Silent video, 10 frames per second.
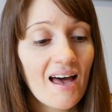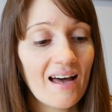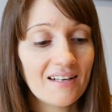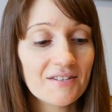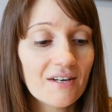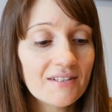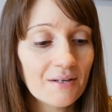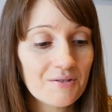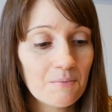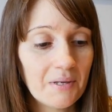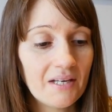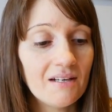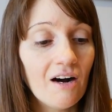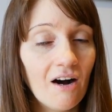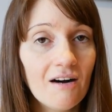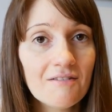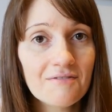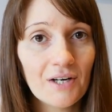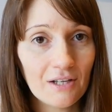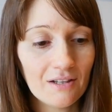and it turned out to be Half
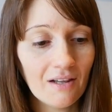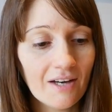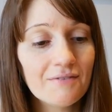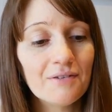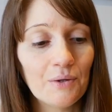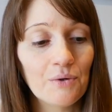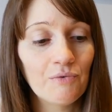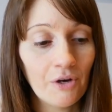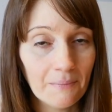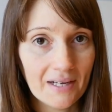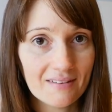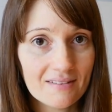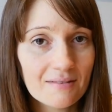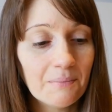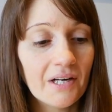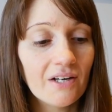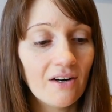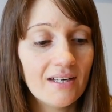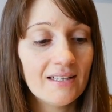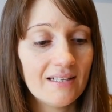a Lifelong Romance by
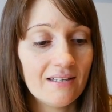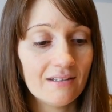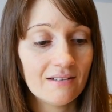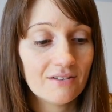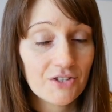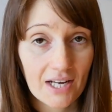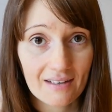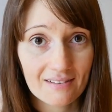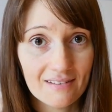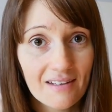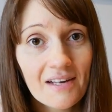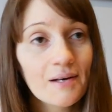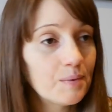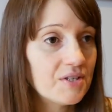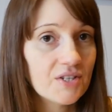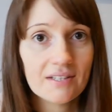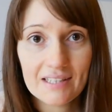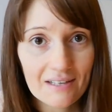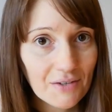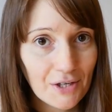Eileen Cheng, which I'd
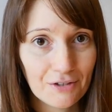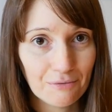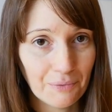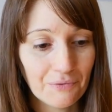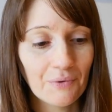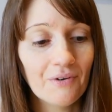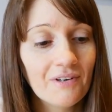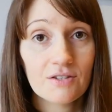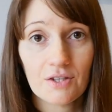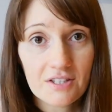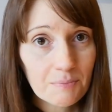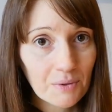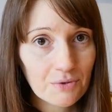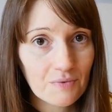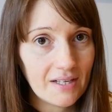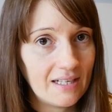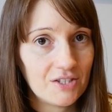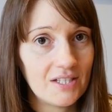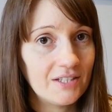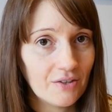never heard of before. So this book was written
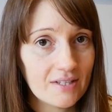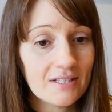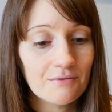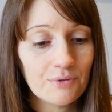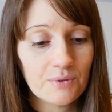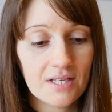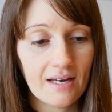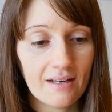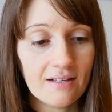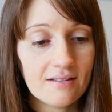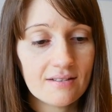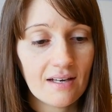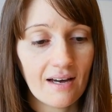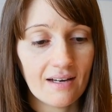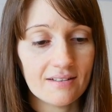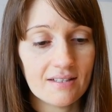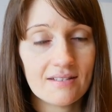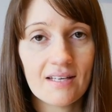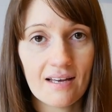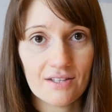actually in 1948, and it's
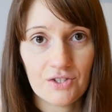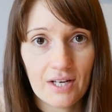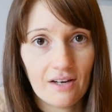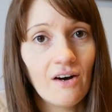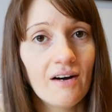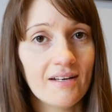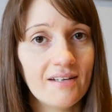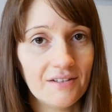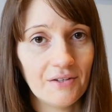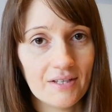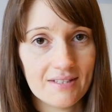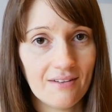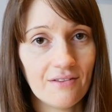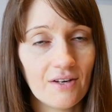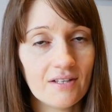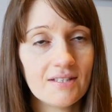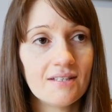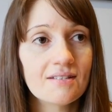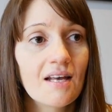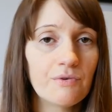set in Shanghai in the
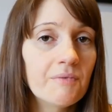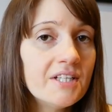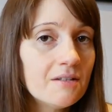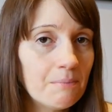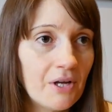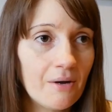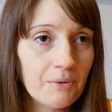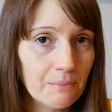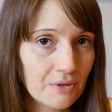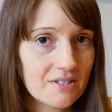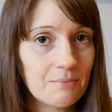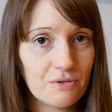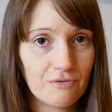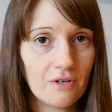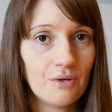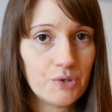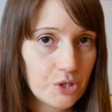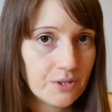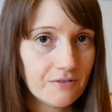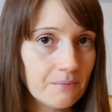1930s. From reading the blurb, the book seems to follow
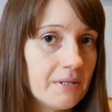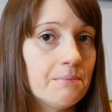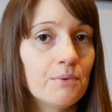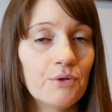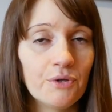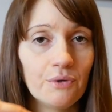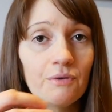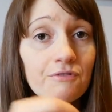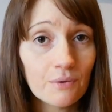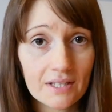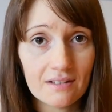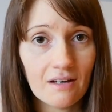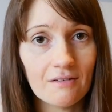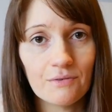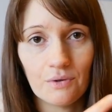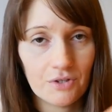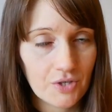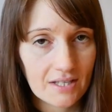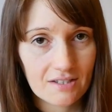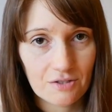two different people who fall in love or are
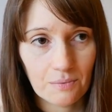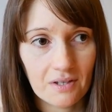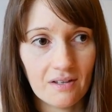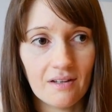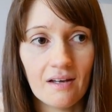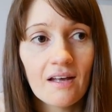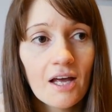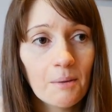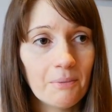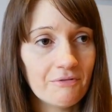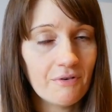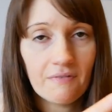attracted to one another, but for